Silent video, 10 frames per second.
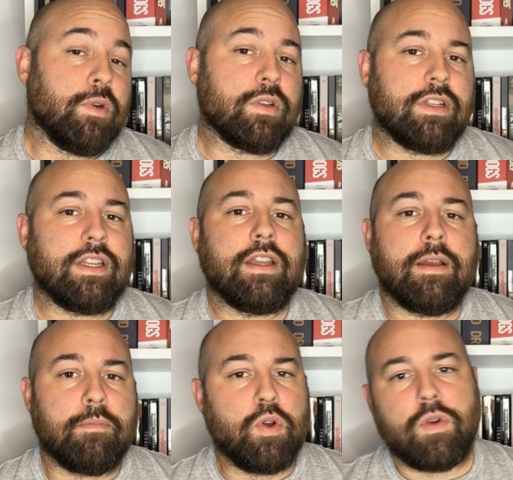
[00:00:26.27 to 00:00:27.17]
mostly
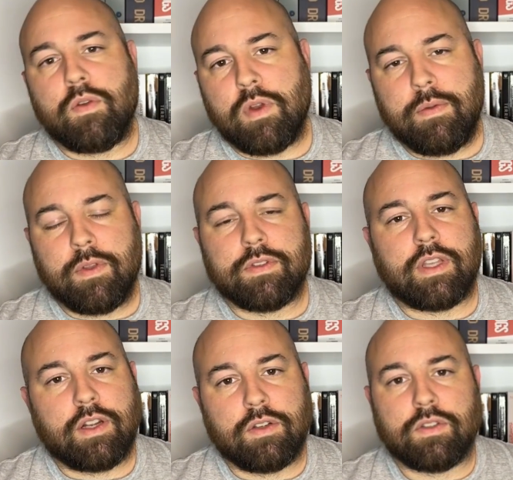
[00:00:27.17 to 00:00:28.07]
Blu-ray
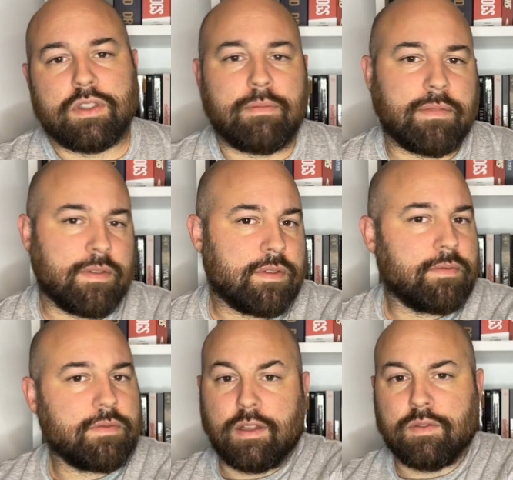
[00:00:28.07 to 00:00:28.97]
reviews and also
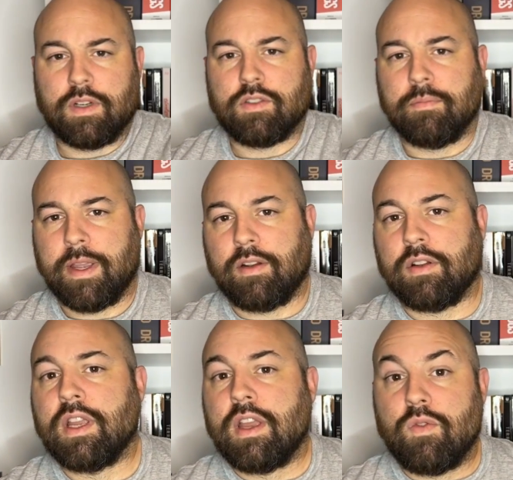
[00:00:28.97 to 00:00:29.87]
sometimes soundtracks on
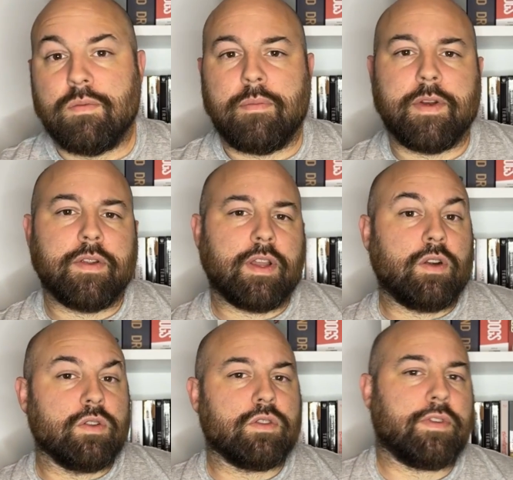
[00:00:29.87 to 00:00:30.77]
vinyl. Remember, you
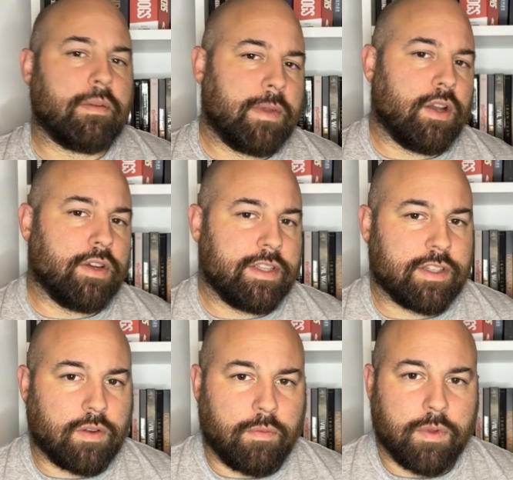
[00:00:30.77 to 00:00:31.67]
can also find me on
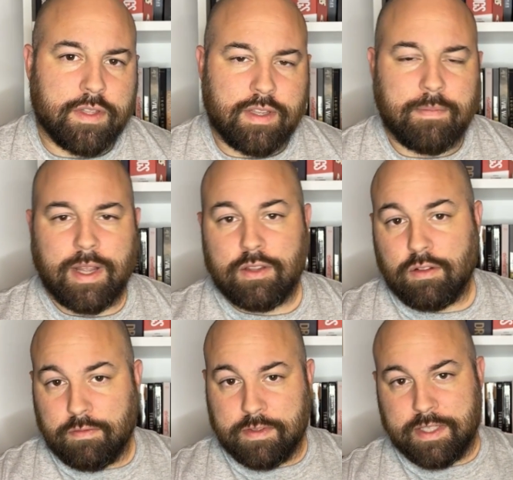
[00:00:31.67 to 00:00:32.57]
Instagram with the same
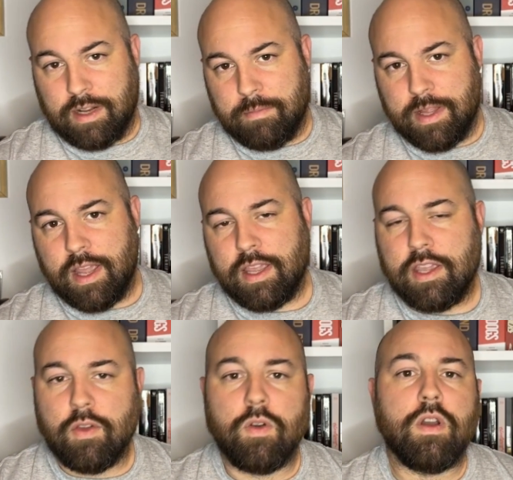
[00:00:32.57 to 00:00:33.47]
handle, Physical Media
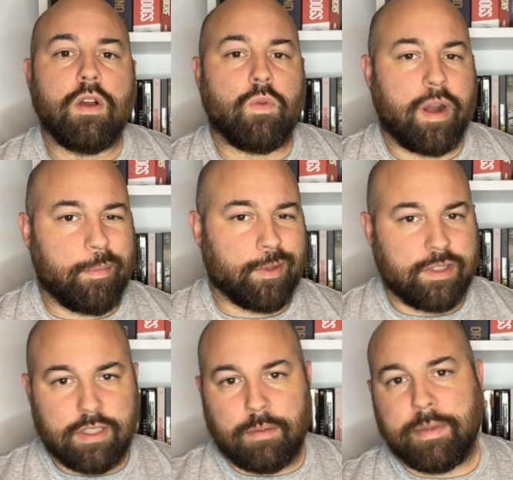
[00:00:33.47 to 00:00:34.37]
EU, where I
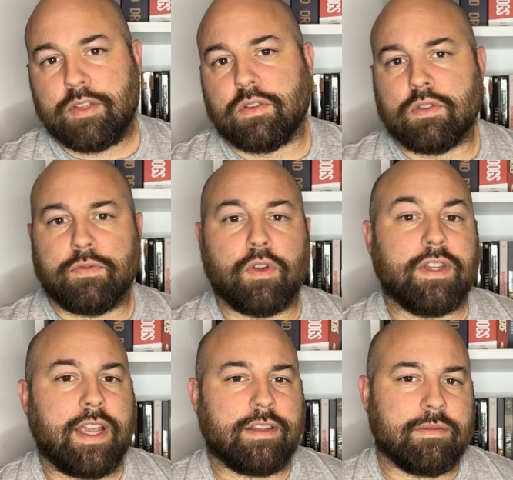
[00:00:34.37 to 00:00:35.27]
post detailed pictures of
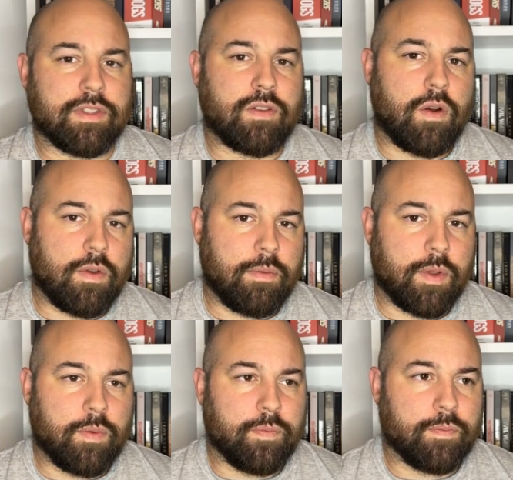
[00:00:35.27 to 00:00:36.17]
all the items that I
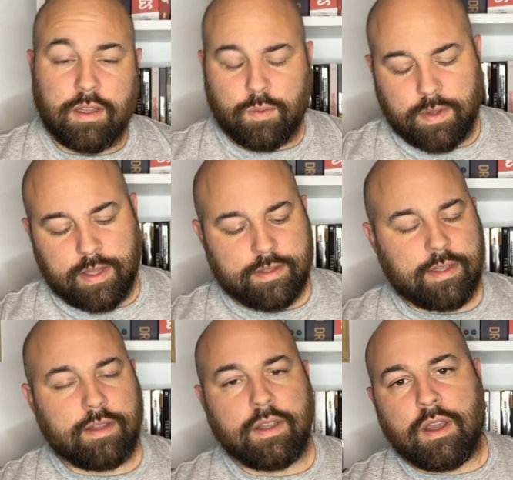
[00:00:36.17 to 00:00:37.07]
review. And with that
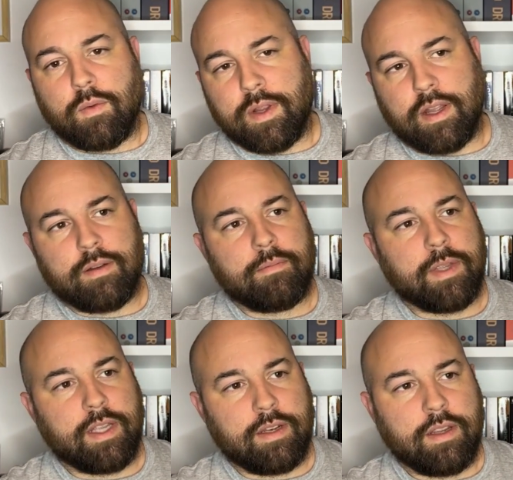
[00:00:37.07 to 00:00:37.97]
said, we can
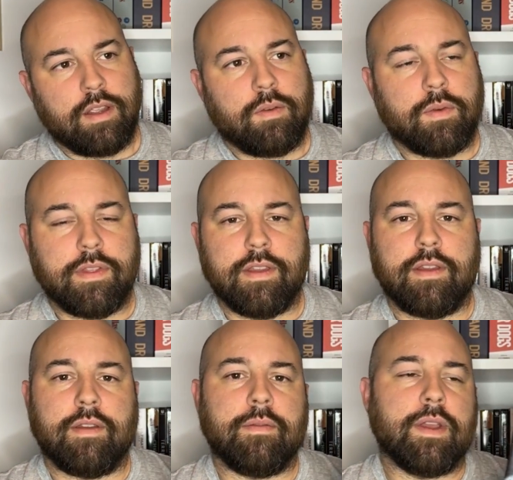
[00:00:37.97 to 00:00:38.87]
begin with
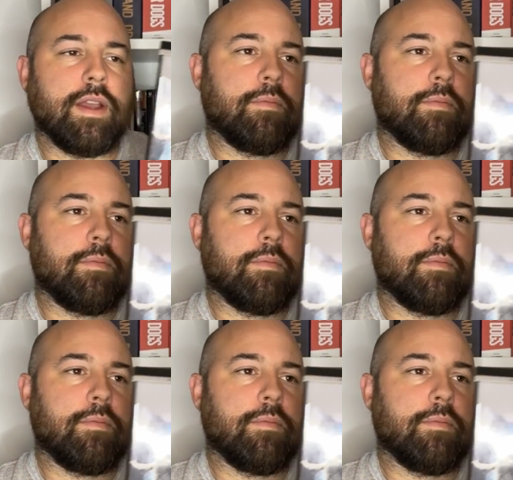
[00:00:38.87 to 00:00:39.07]
the